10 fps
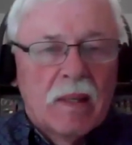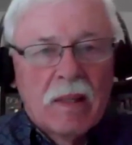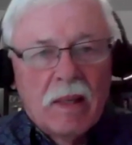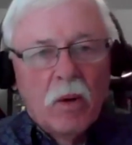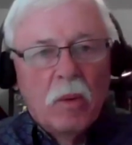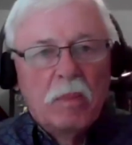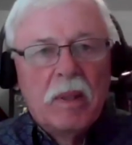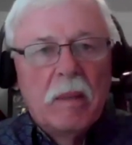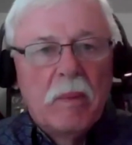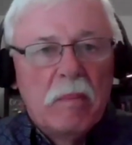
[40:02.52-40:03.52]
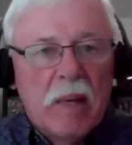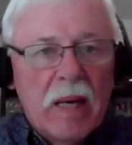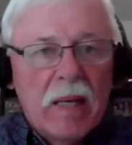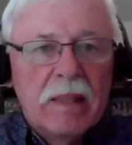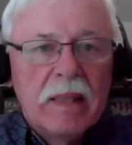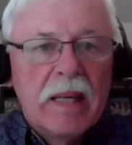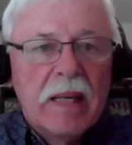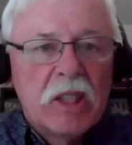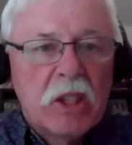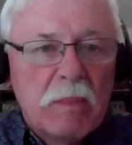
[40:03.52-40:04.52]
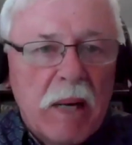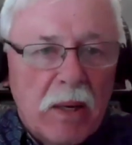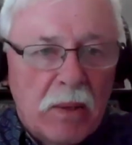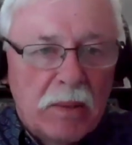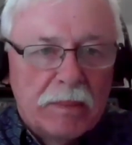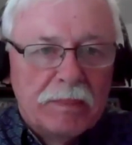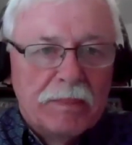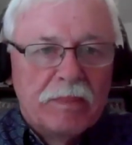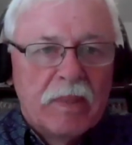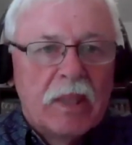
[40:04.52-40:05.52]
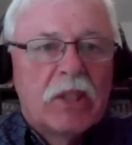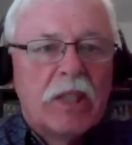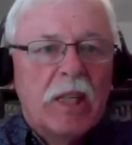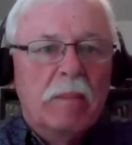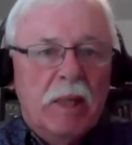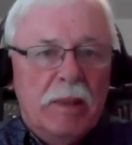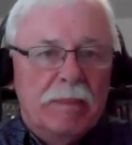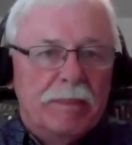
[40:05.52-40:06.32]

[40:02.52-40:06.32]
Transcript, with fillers: They opened up the bag and they could smell cinnamon.